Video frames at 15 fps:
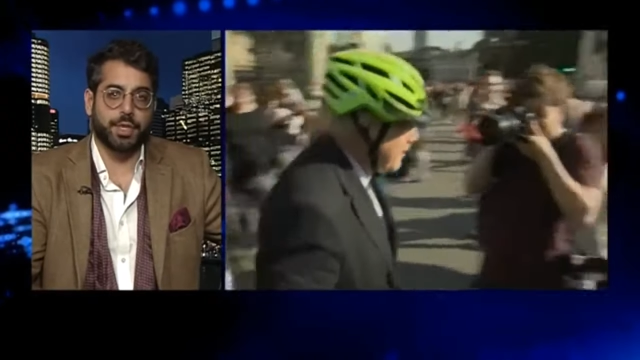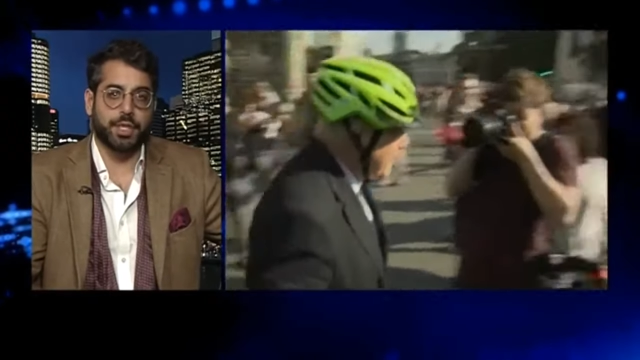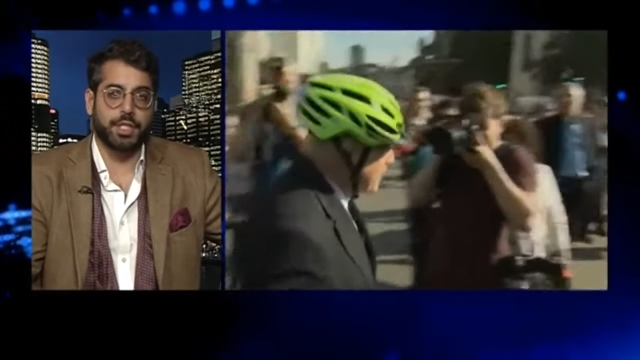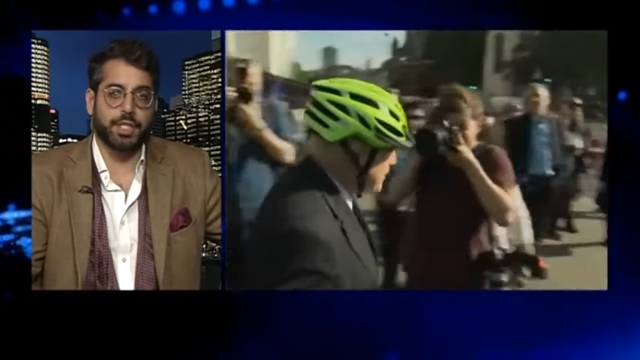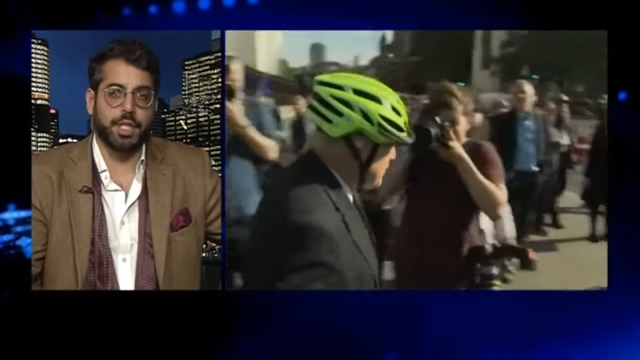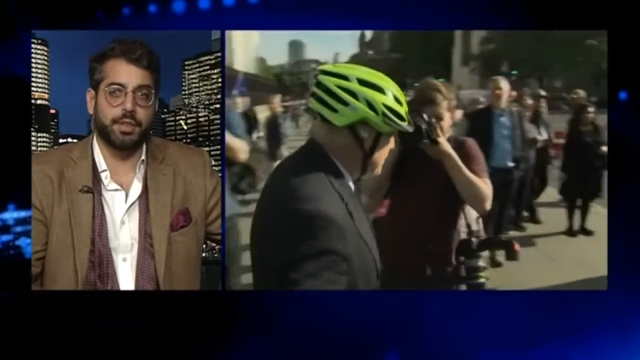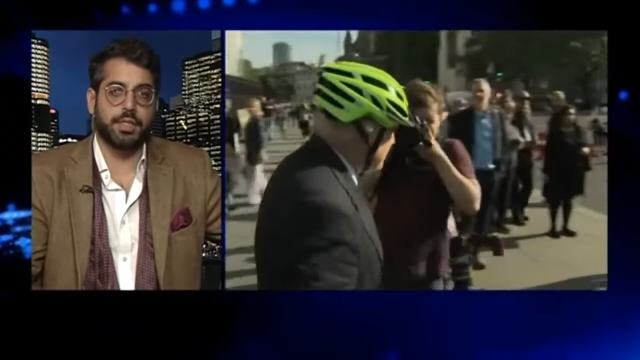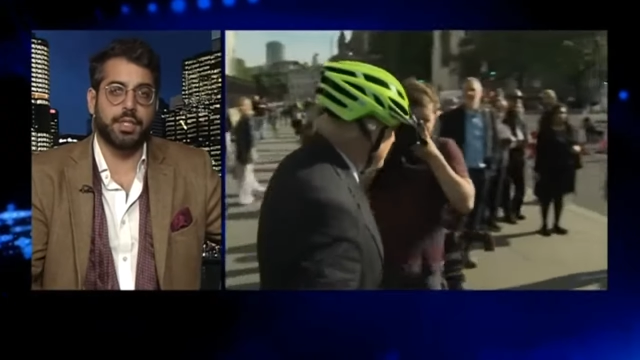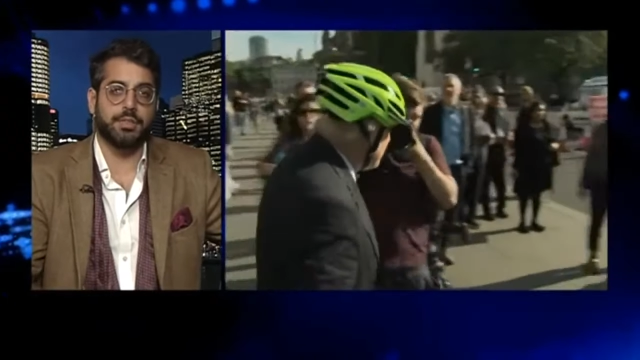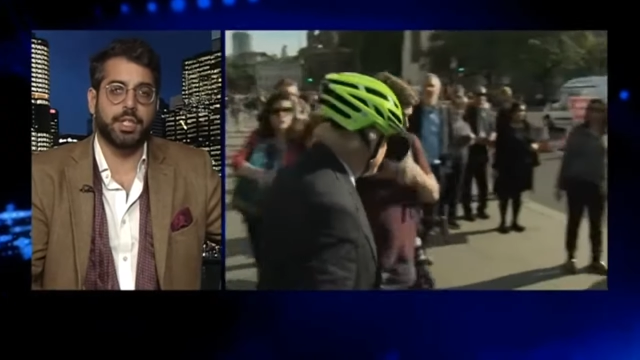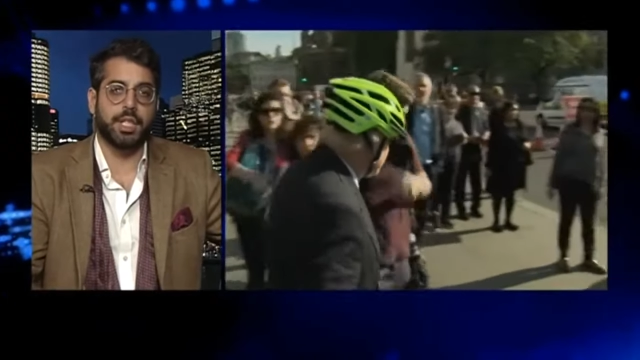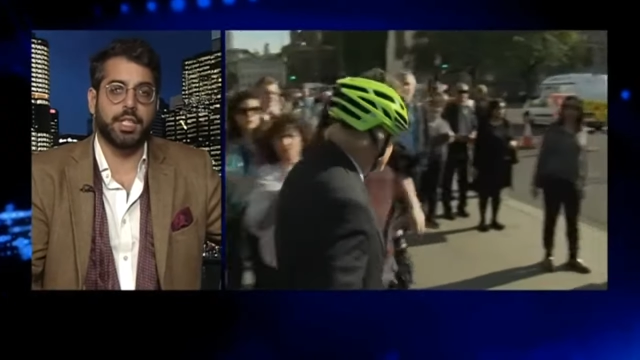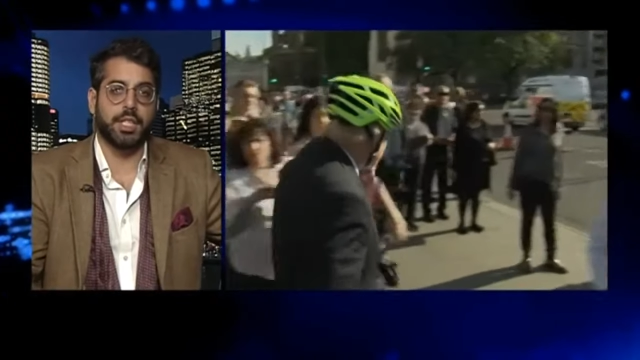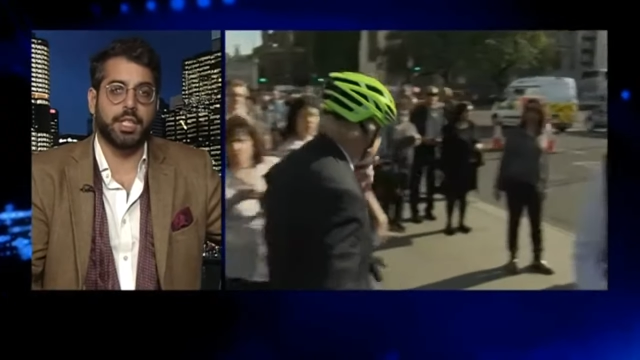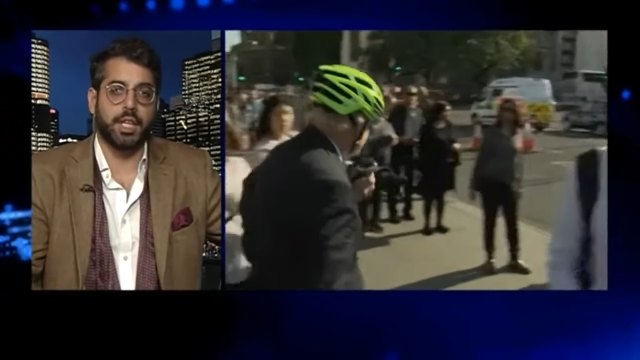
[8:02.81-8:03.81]
Conservatives
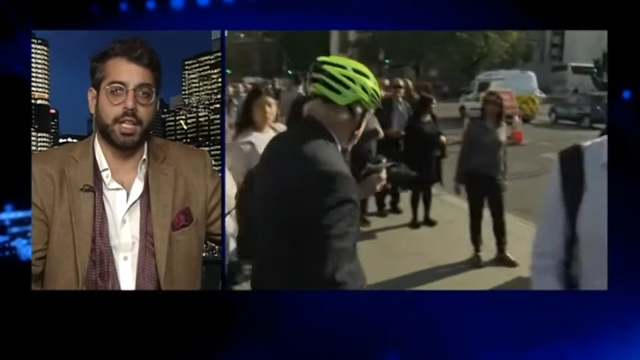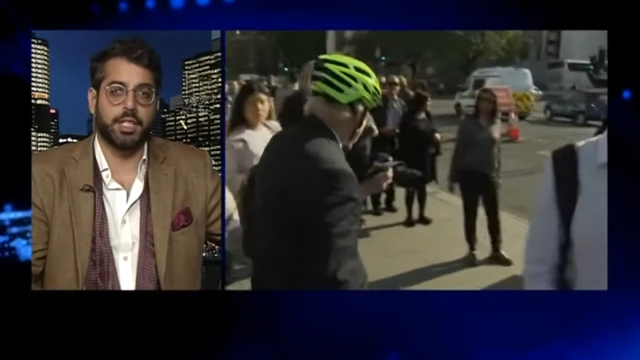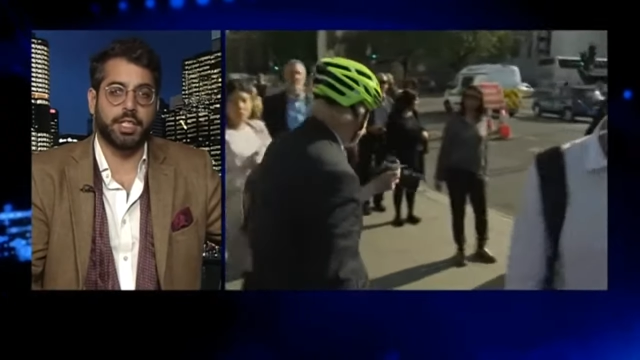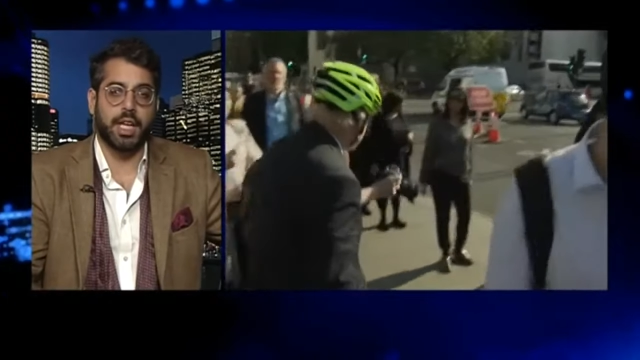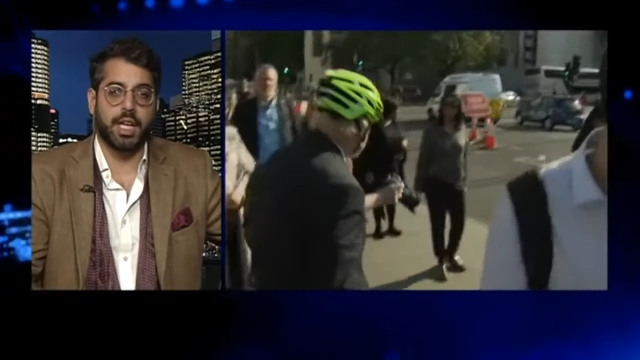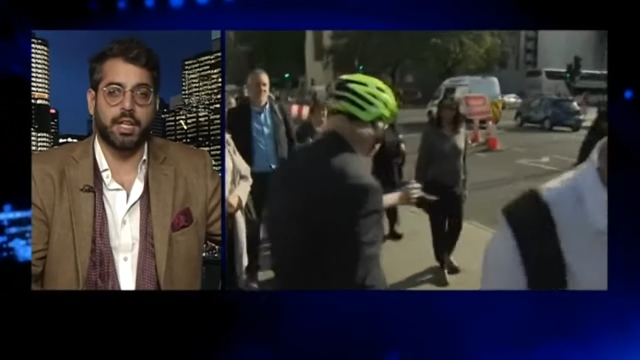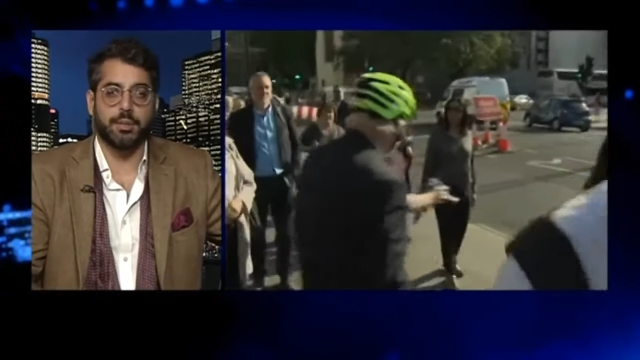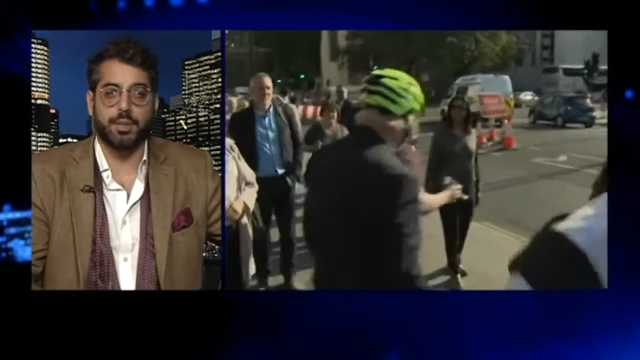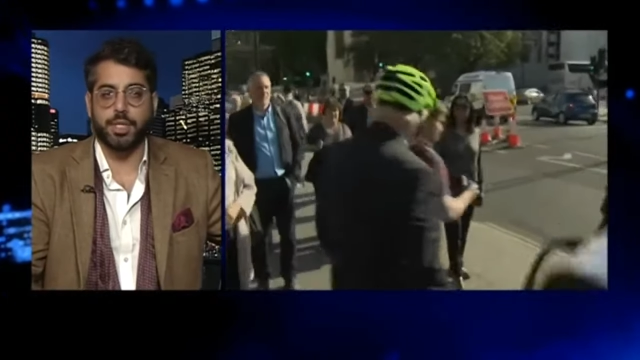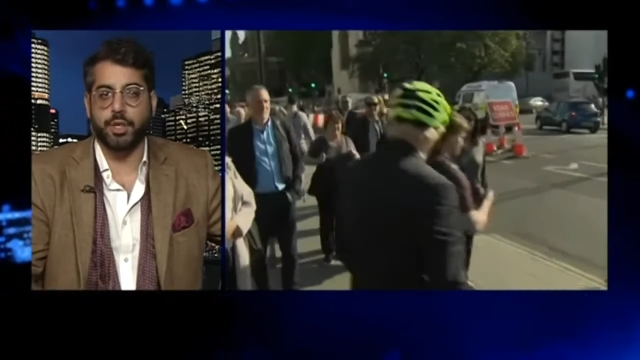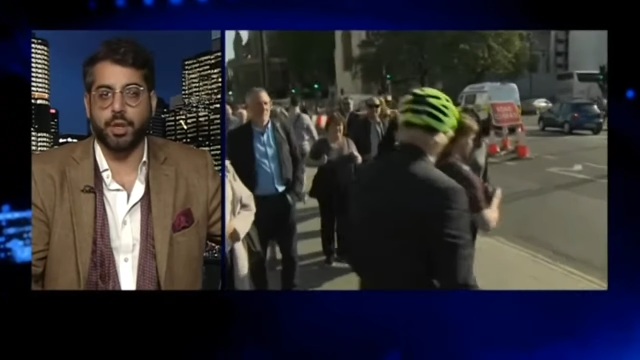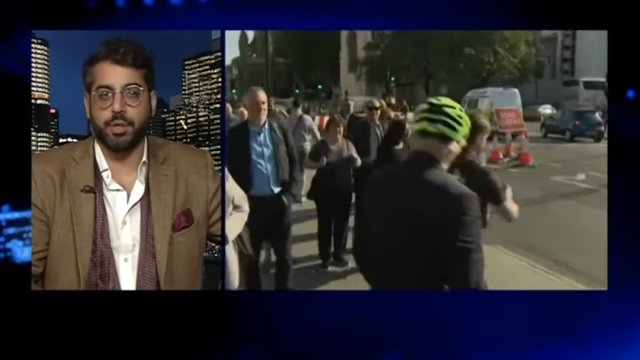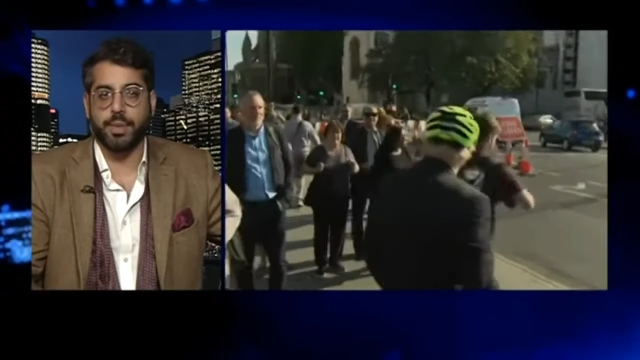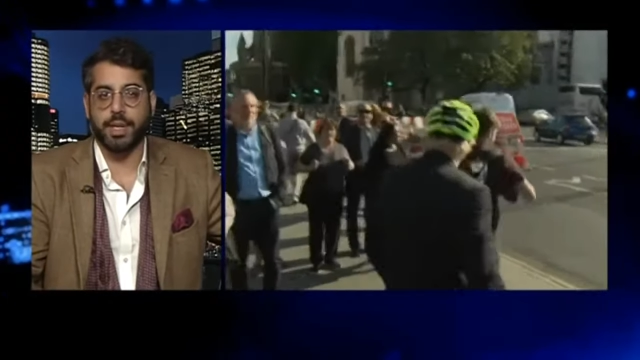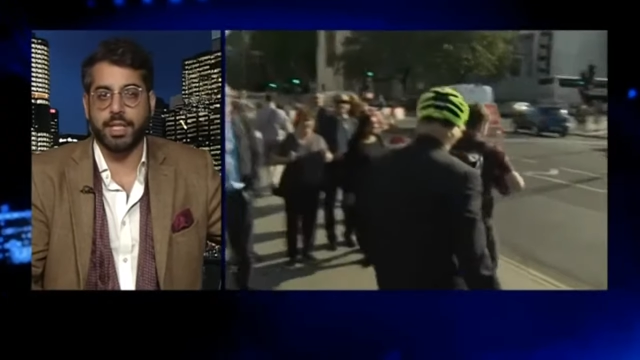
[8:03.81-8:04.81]
in the United Kingdom. It's
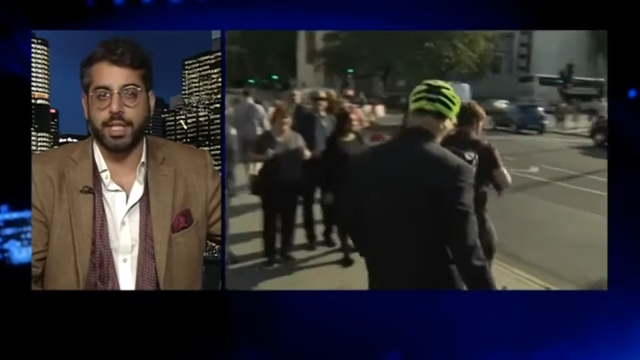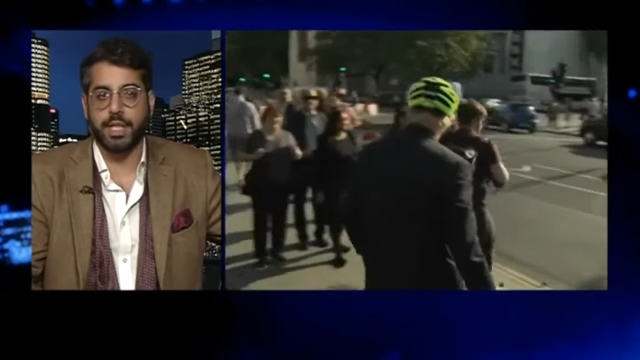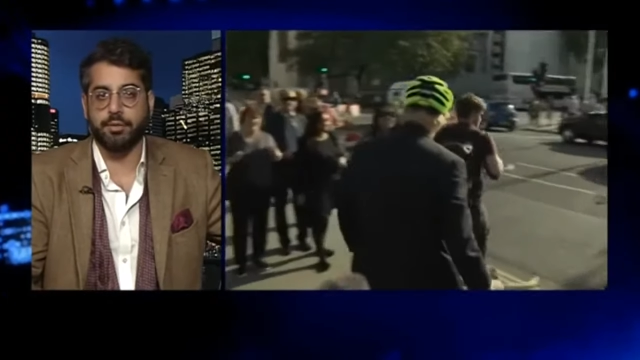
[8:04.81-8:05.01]
not the best